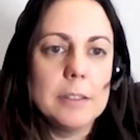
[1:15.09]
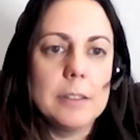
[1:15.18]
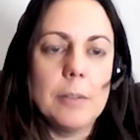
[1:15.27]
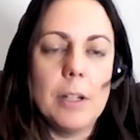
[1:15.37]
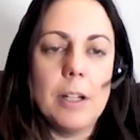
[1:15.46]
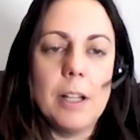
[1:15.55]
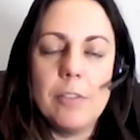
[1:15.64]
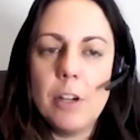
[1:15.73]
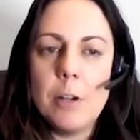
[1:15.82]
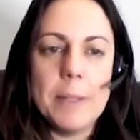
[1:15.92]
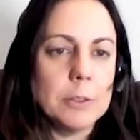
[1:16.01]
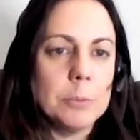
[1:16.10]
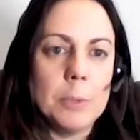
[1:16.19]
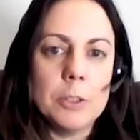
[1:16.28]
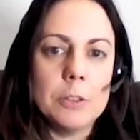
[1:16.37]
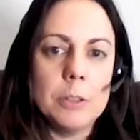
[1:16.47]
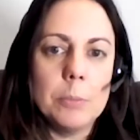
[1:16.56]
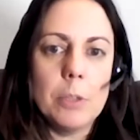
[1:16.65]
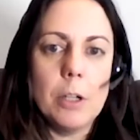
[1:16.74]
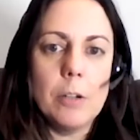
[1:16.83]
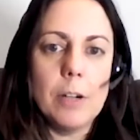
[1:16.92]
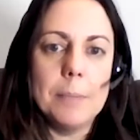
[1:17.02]
So our environmental monitoring
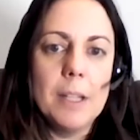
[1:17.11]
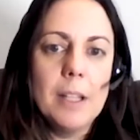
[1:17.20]
program,